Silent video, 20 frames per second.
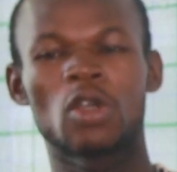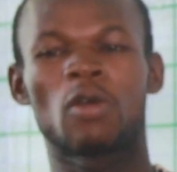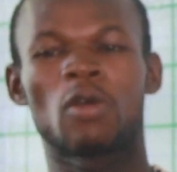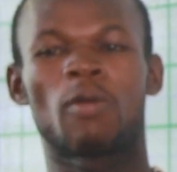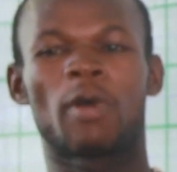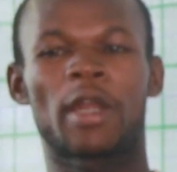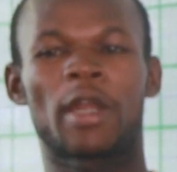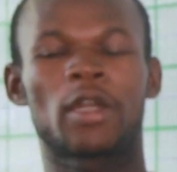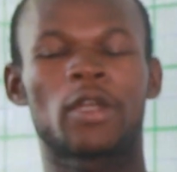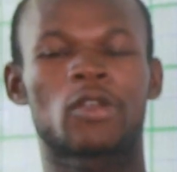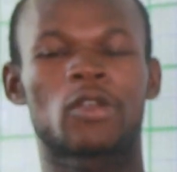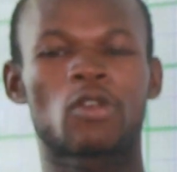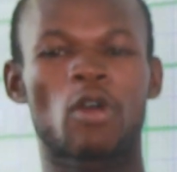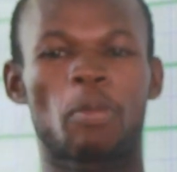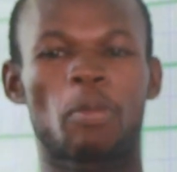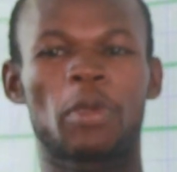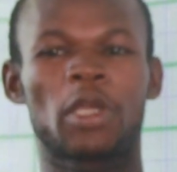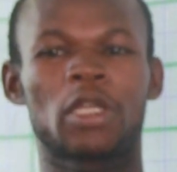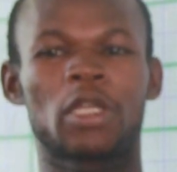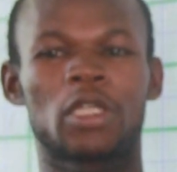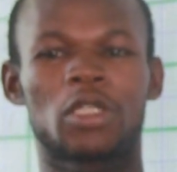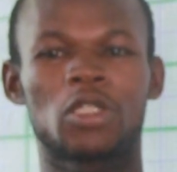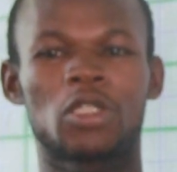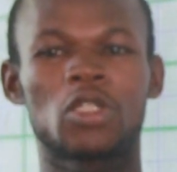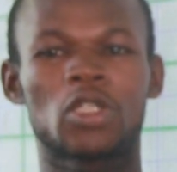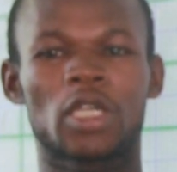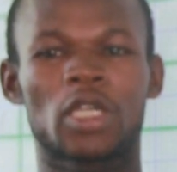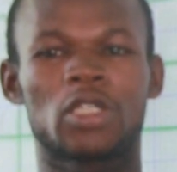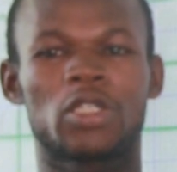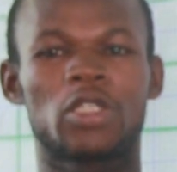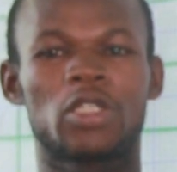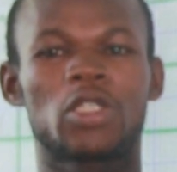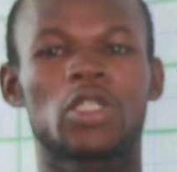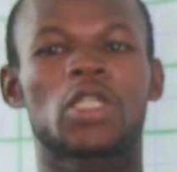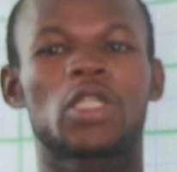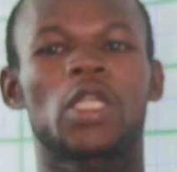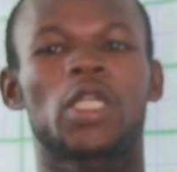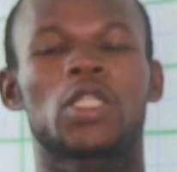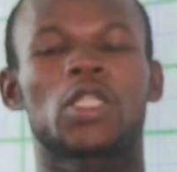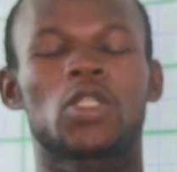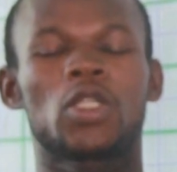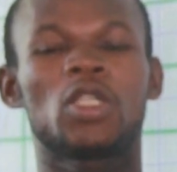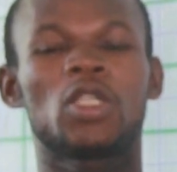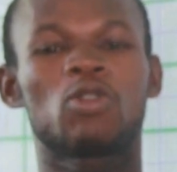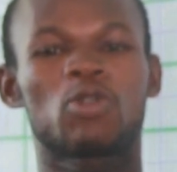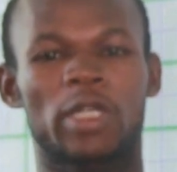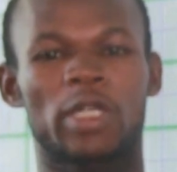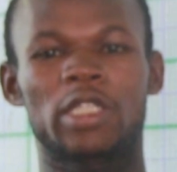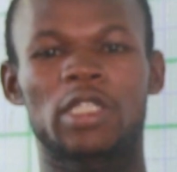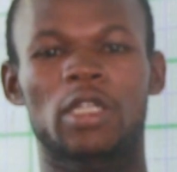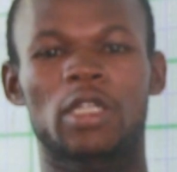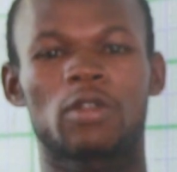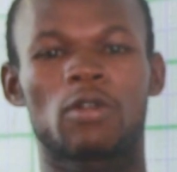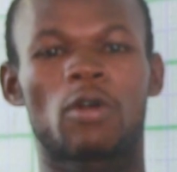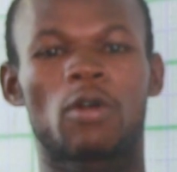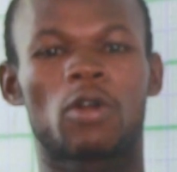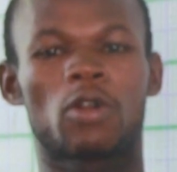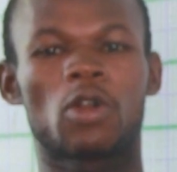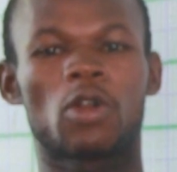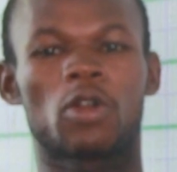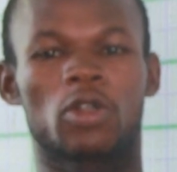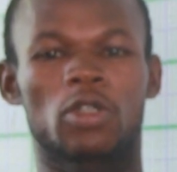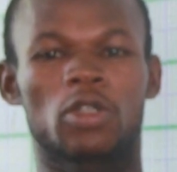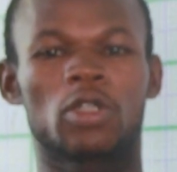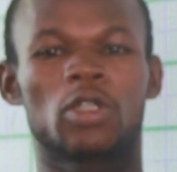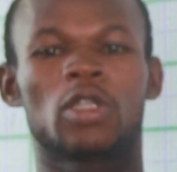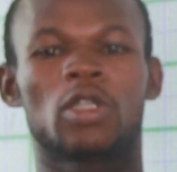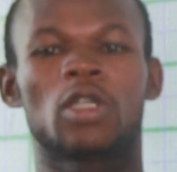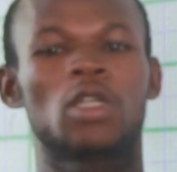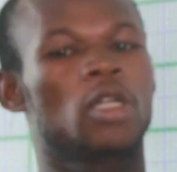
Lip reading: whether the topic the teacher is teaching is interested or not,